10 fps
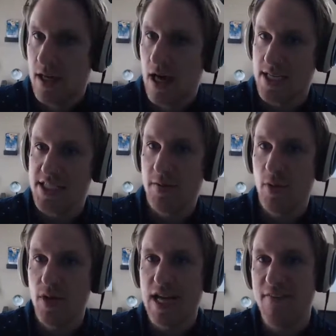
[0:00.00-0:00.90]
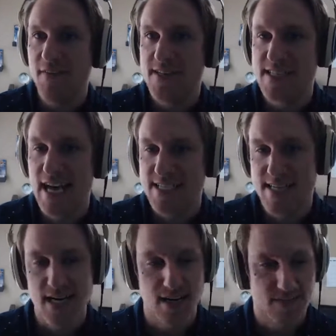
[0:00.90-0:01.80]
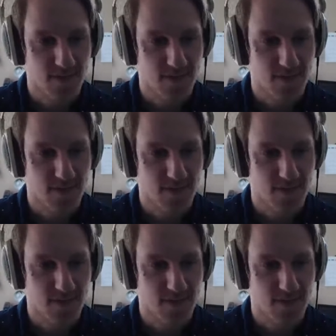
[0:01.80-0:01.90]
All right, Jeremy, what do you got for us next here?